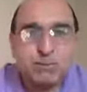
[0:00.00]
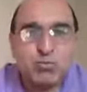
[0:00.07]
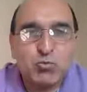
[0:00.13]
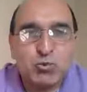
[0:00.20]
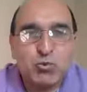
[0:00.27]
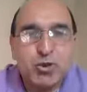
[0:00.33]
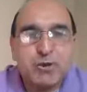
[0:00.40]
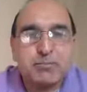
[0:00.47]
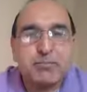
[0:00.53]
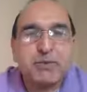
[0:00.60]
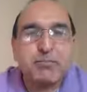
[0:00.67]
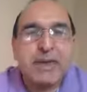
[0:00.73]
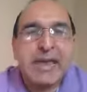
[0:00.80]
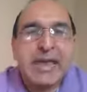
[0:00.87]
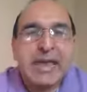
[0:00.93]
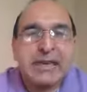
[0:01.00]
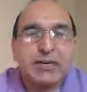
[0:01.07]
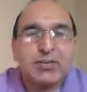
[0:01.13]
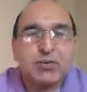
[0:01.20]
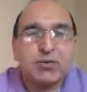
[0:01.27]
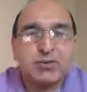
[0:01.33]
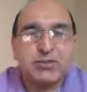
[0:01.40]
when you are
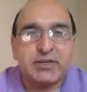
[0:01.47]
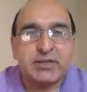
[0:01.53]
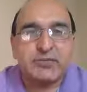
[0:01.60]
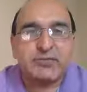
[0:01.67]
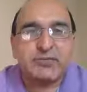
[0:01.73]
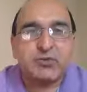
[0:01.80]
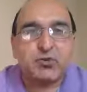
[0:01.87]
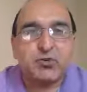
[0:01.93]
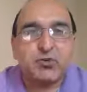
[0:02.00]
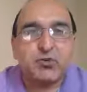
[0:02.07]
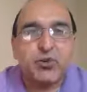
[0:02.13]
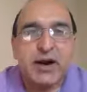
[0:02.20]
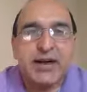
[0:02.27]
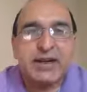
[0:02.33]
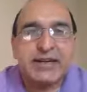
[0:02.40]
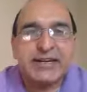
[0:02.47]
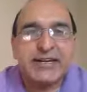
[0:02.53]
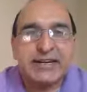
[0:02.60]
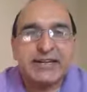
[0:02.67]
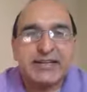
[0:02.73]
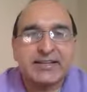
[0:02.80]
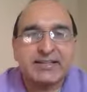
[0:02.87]
preparing yourself, so you are a
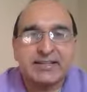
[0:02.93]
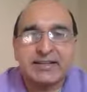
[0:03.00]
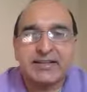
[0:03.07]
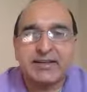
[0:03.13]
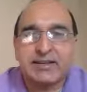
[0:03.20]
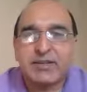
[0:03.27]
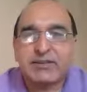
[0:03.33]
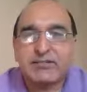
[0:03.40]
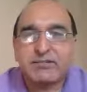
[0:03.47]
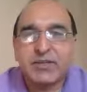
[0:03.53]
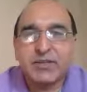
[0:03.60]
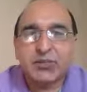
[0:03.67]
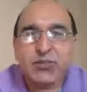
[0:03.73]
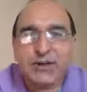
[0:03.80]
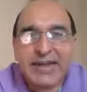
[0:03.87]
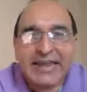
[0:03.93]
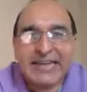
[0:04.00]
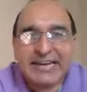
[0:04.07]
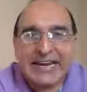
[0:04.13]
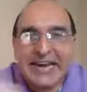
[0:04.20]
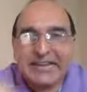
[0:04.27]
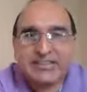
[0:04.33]
critical thinker, you are
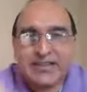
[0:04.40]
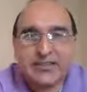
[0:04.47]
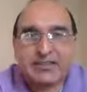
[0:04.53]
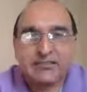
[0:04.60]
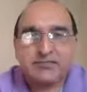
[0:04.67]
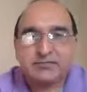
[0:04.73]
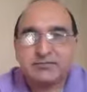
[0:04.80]
analyzing